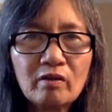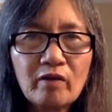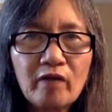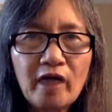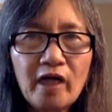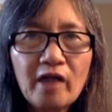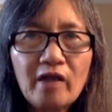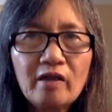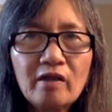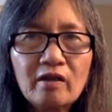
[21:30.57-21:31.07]

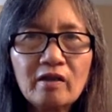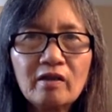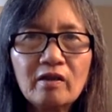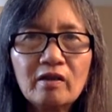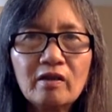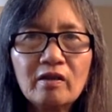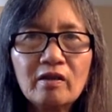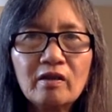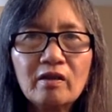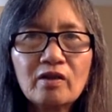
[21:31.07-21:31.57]
Okay?
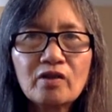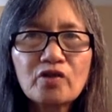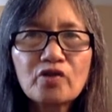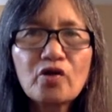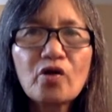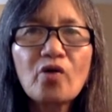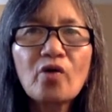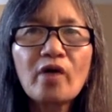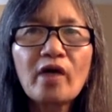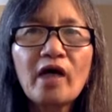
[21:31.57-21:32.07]

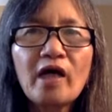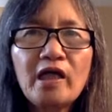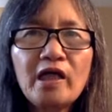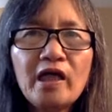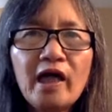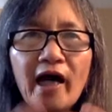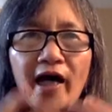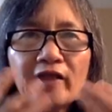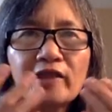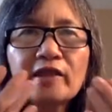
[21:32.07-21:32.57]
So
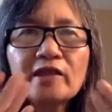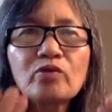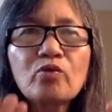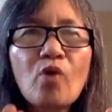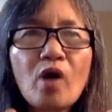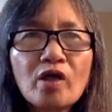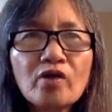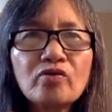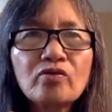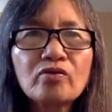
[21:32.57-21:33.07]
here I
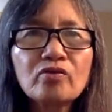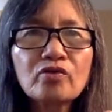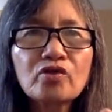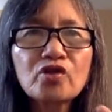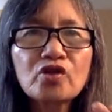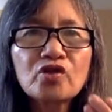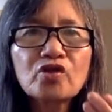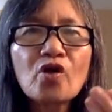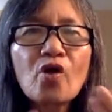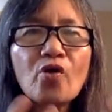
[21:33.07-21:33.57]
just want to
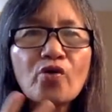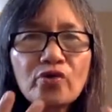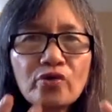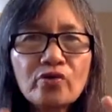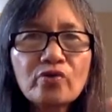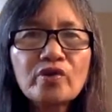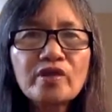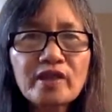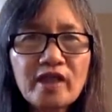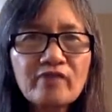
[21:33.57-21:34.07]
show
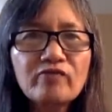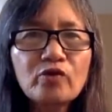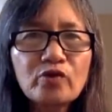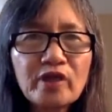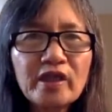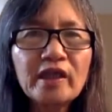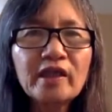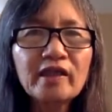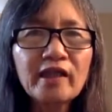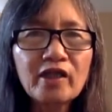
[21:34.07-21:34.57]
you several
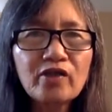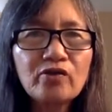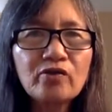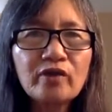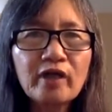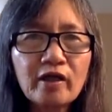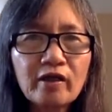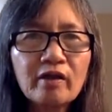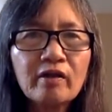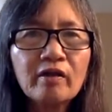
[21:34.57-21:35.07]
things that you
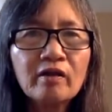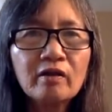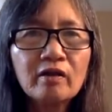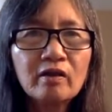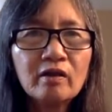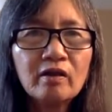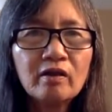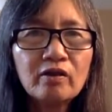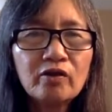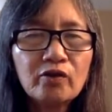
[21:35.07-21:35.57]

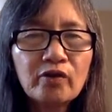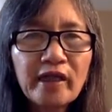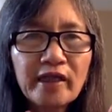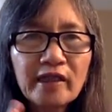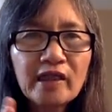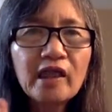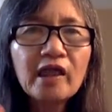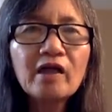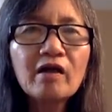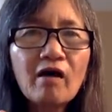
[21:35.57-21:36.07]

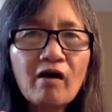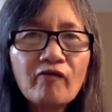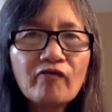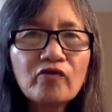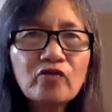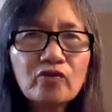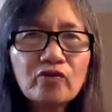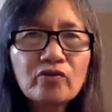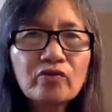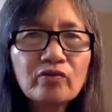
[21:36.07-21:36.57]
can think
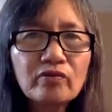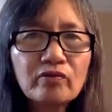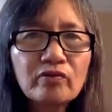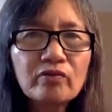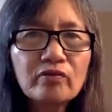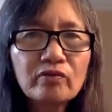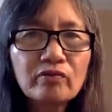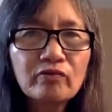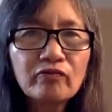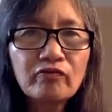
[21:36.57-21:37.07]
of
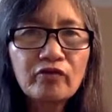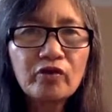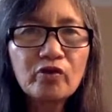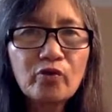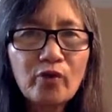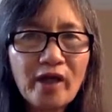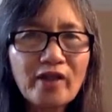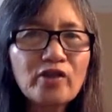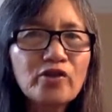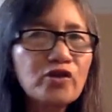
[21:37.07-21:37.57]
to feel
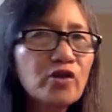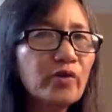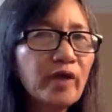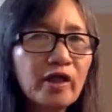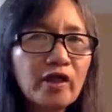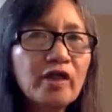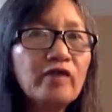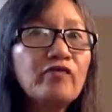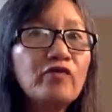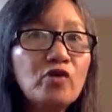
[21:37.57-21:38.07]
gratitude.
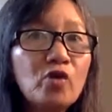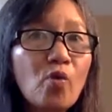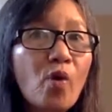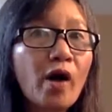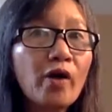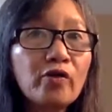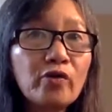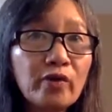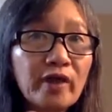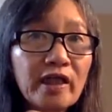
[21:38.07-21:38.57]
And if you
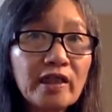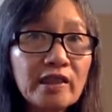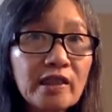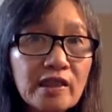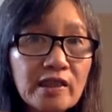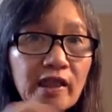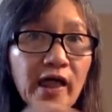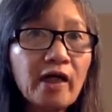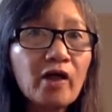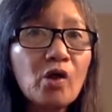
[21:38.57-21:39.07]
want, you can
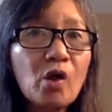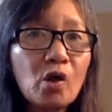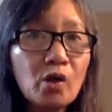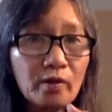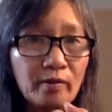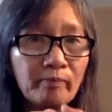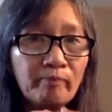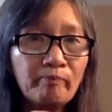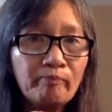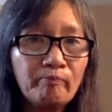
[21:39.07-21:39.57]
just take
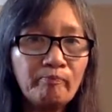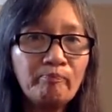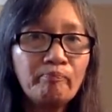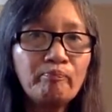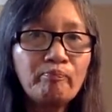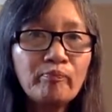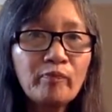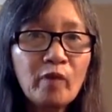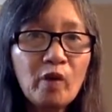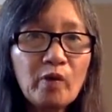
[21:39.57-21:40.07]
note.
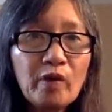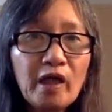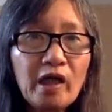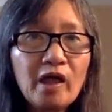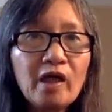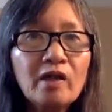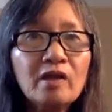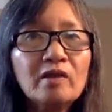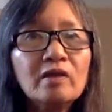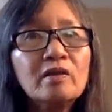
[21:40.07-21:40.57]

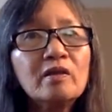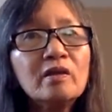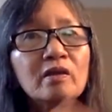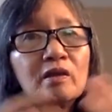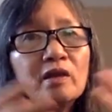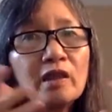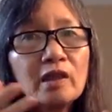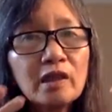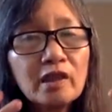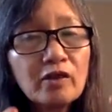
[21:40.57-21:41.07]
Okay.
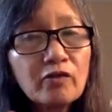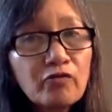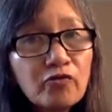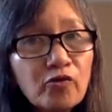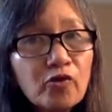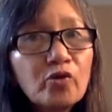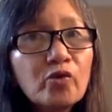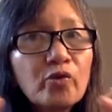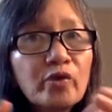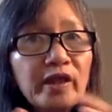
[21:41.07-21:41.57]
The
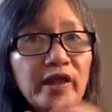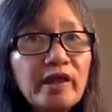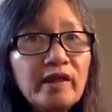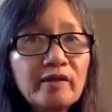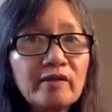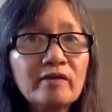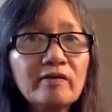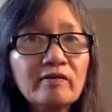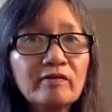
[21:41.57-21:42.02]
food we eat.